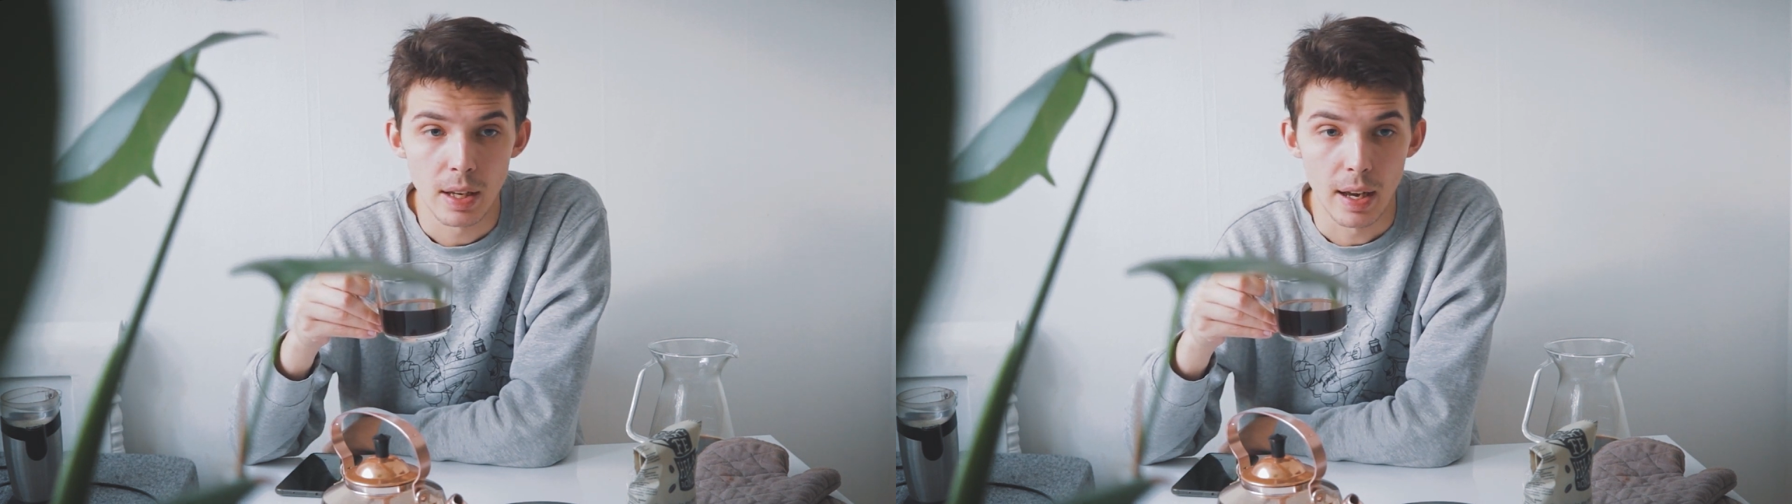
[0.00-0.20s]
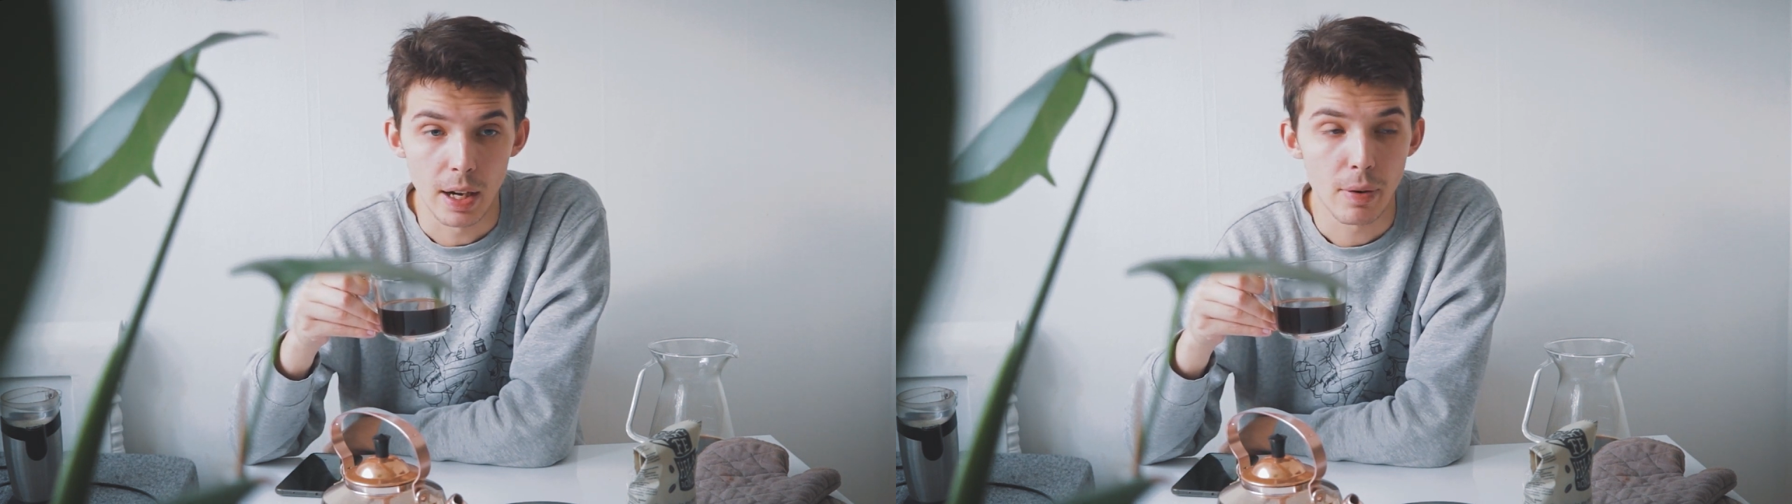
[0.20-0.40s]

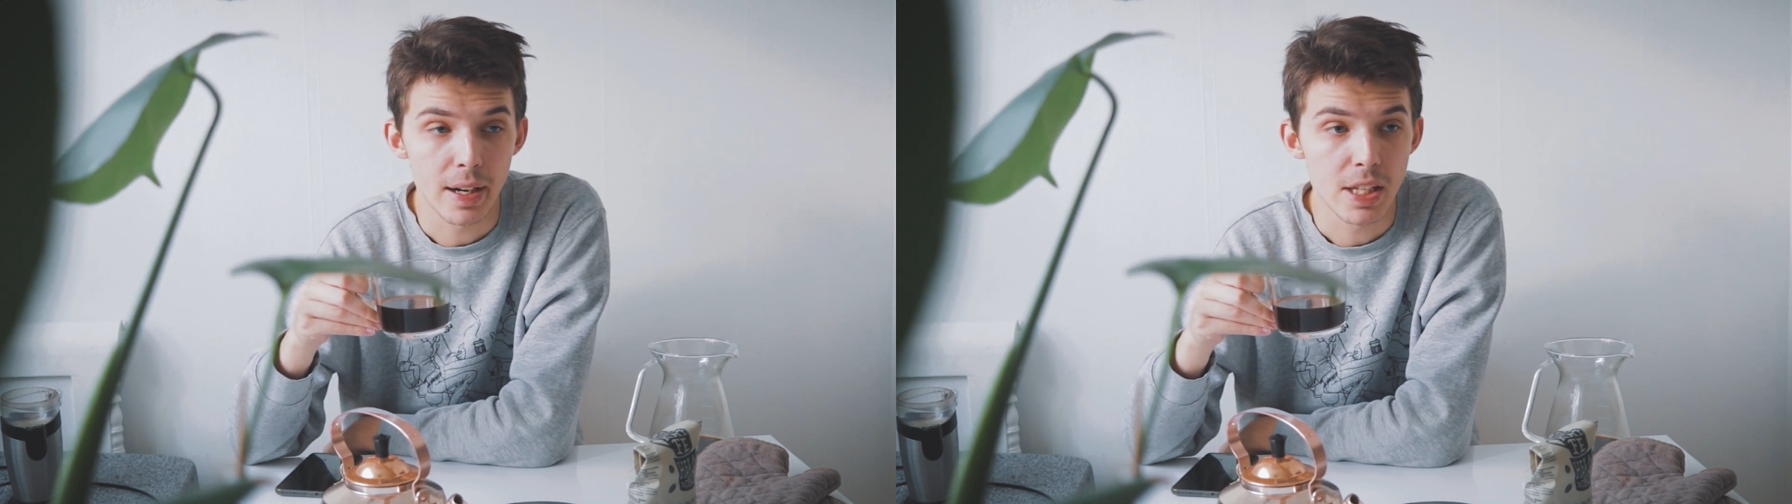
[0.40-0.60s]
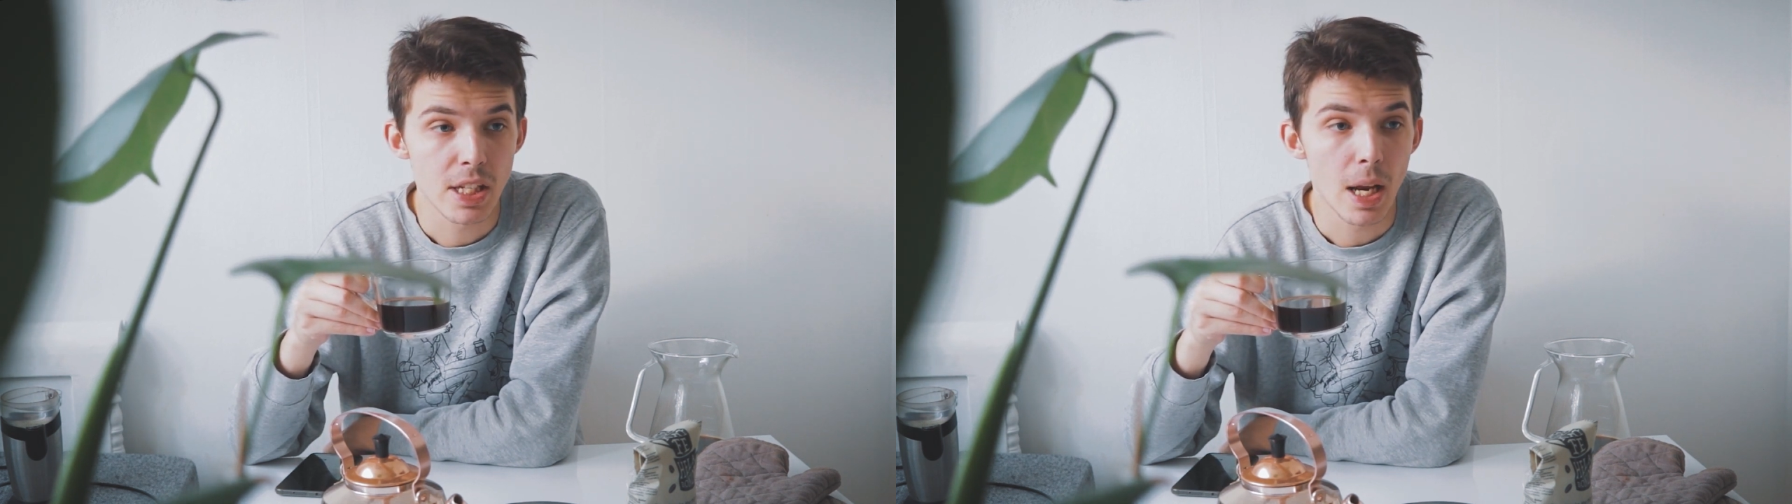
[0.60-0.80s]
a
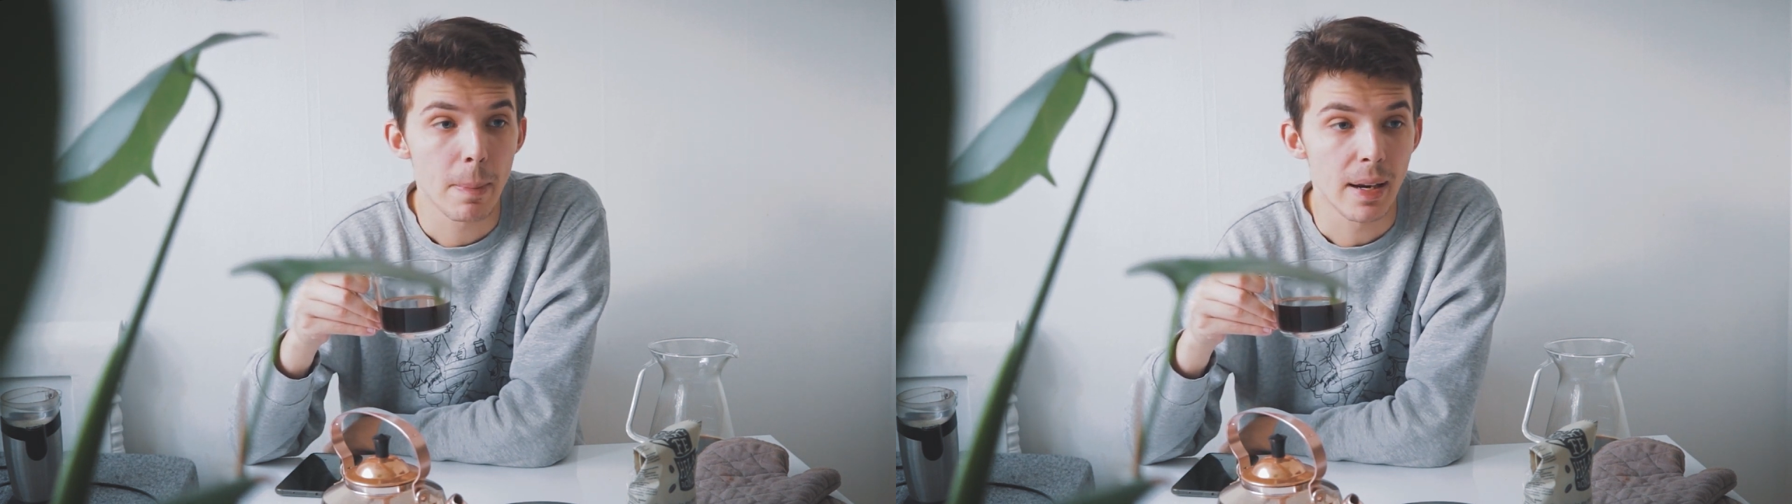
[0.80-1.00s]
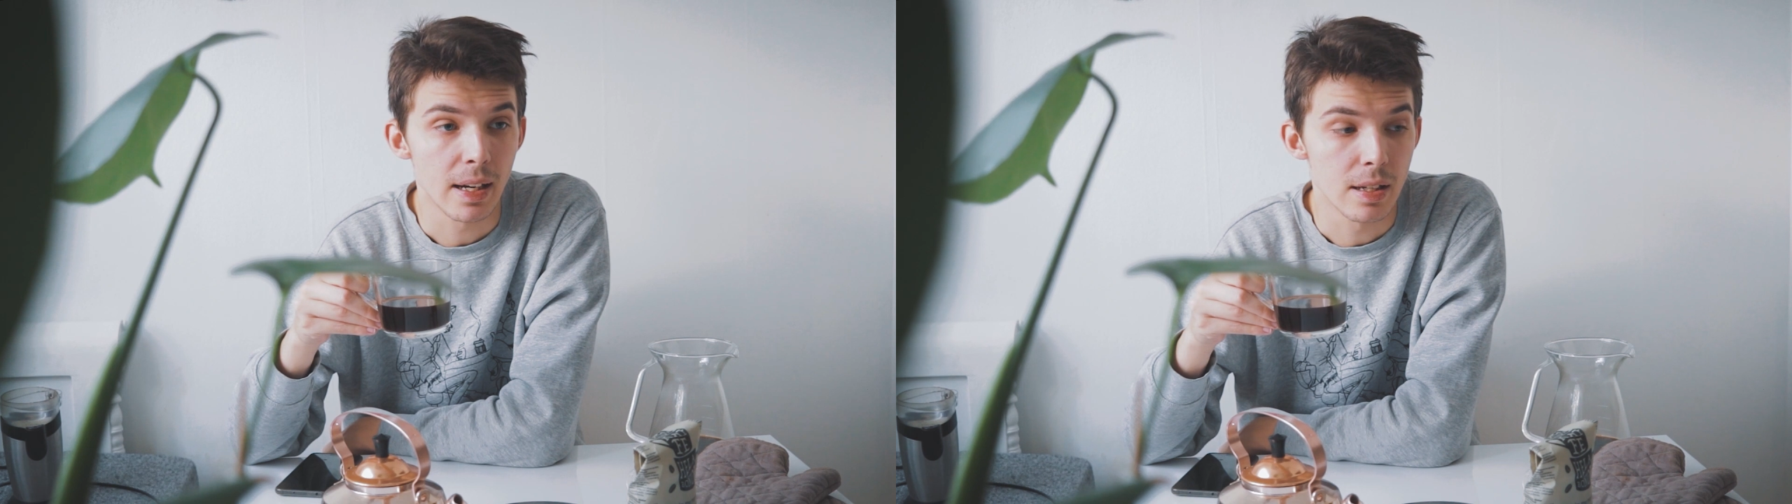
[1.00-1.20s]
great
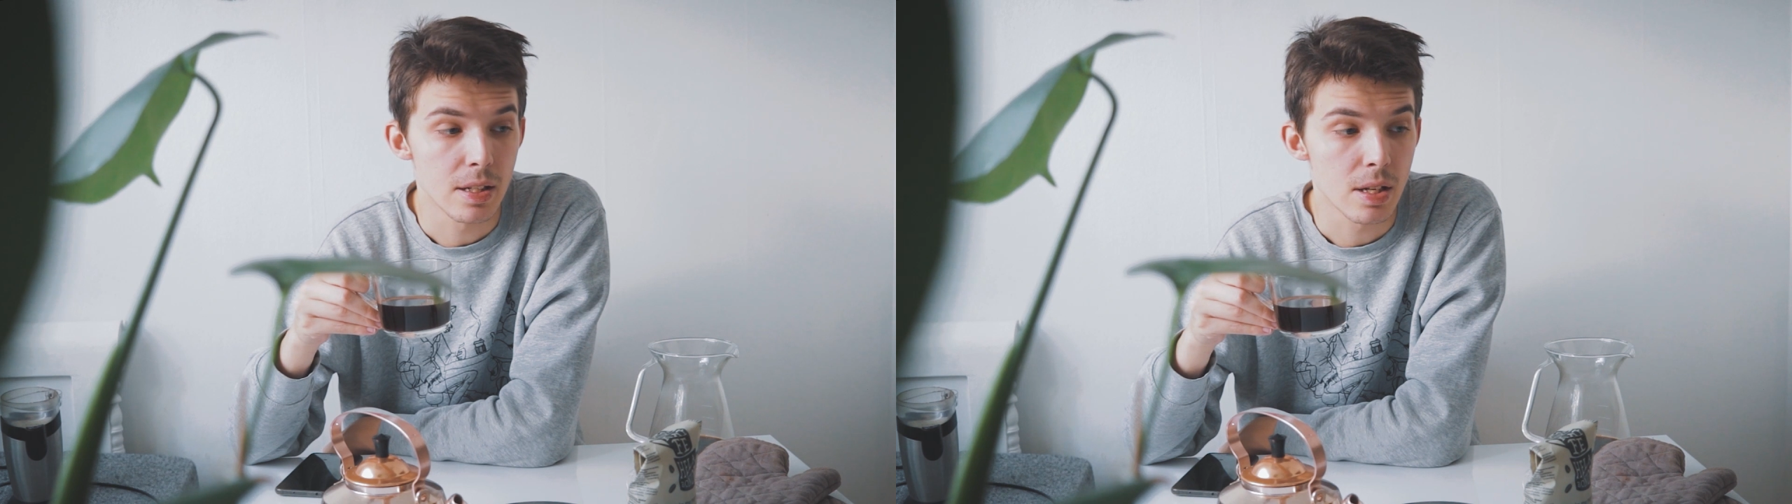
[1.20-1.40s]
stepping